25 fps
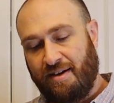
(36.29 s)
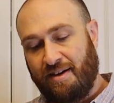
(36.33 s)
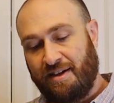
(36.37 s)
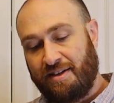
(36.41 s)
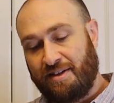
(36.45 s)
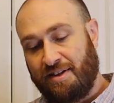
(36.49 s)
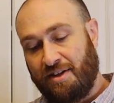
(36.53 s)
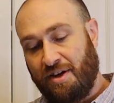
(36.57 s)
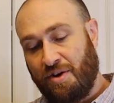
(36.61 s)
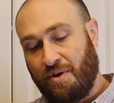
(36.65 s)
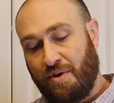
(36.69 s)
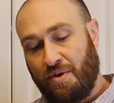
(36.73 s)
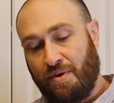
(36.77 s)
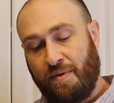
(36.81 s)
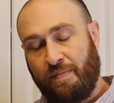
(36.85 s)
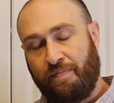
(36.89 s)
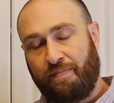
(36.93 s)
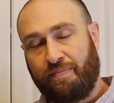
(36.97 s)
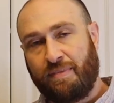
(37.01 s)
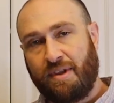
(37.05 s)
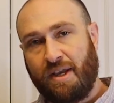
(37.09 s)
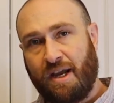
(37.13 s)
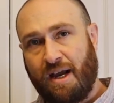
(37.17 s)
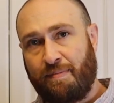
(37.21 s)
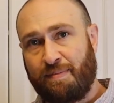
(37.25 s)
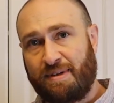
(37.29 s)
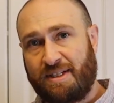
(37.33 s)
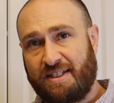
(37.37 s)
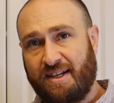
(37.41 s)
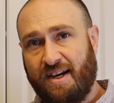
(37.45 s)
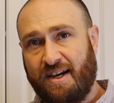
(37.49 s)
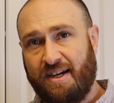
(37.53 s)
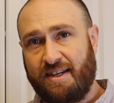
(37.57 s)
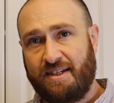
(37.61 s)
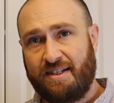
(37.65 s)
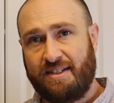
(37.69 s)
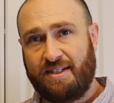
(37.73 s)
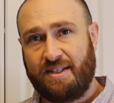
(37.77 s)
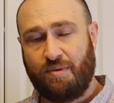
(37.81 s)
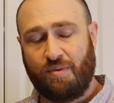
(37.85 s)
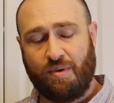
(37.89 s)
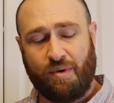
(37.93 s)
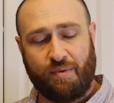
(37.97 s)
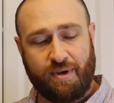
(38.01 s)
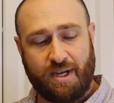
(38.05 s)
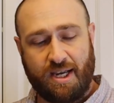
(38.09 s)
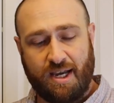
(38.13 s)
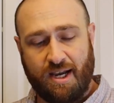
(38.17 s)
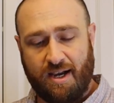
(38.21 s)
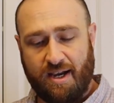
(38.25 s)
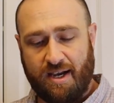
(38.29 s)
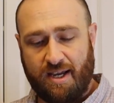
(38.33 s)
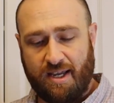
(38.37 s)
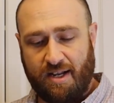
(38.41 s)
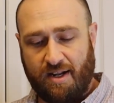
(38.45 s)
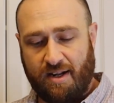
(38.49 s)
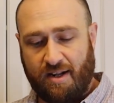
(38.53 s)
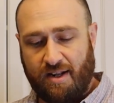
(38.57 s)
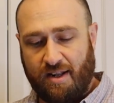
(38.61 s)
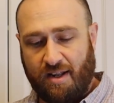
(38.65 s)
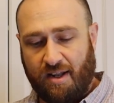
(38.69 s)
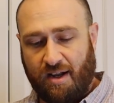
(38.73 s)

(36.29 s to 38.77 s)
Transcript: So, I'm excited to see what we got.